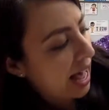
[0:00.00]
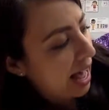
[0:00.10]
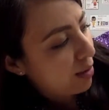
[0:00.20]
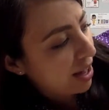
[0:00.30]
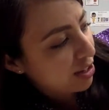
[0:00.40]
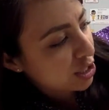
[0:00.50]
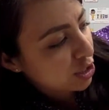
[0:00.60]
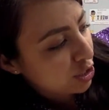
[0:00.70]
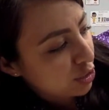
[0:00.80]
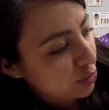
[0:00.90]
How else
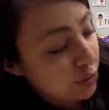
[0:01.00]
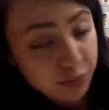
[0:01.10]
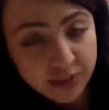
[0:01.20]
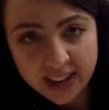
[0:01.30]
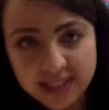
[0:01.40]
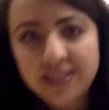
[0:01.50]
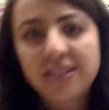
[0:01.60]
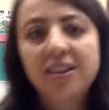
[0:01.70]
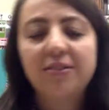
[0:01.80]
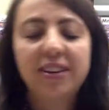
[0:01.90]
could you do that,
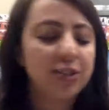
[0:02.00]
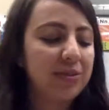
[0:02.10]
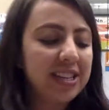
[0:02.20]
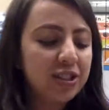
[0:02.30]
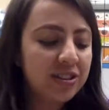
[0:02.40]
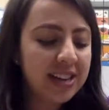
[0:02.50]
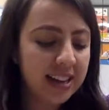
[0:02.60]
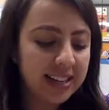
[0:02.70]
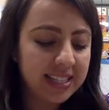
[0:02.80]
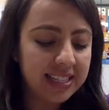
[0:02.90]
right? So these are
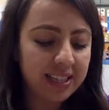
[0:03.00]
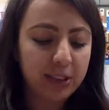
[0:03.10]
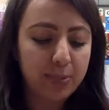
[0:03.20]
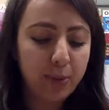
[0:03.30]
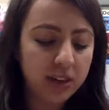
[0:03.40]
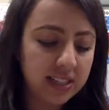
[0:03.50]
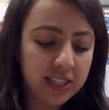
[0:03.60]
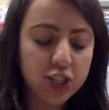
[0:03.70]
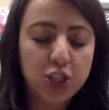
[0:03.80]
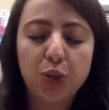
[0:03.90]
not necessarily
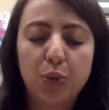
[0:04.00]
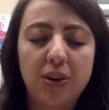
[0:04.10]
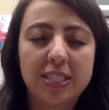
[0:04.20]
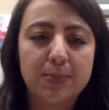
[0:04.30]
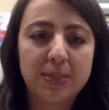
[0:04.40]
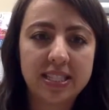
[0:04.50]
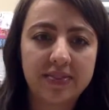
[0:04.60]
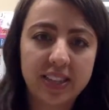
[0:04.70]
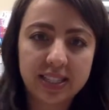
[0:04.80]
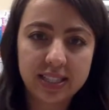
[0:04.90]
pertinent to a
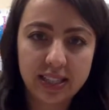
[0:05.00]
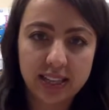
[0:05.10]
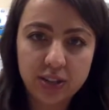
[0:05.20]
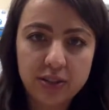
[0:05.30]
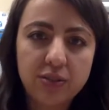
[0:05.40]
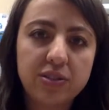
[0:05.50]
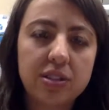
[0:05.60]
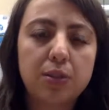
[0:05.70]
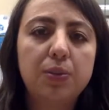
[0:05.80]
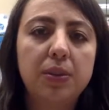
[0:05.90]
specific center. They're
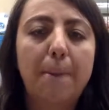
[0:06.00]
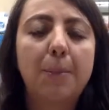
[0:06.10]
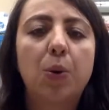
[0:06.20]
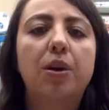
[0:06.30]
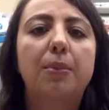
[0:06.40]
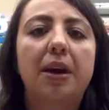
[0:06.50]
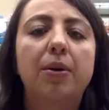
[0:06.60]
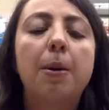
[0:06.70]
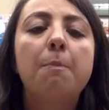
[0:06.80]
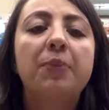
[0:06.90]
just really more about
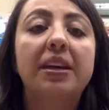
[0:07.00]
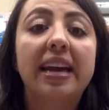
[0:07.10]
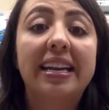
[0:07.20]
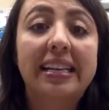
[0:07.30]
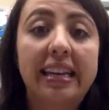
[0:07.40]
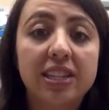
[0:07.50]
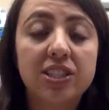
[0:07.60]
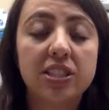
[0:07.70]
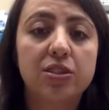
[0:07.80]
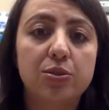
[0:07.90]

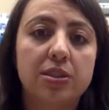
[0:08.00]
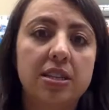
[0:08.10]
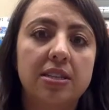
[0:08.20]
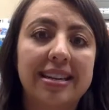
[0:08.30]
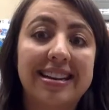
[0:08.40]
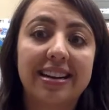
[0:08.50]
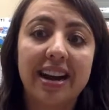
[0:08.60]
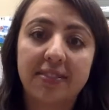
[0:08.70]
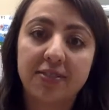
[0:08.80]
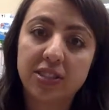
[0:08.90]
engaging students in
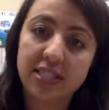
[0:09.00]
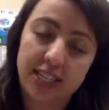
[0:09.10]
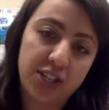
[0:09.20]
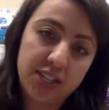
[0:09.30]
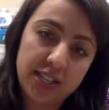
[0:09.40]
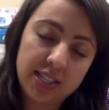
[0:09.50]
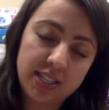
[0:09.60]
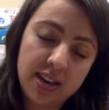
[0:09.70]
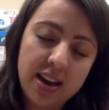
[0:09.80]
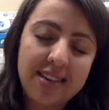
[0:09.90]

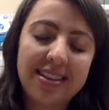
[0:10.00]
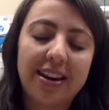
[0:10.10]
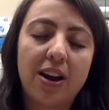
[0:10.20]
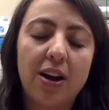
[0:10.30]
conversations that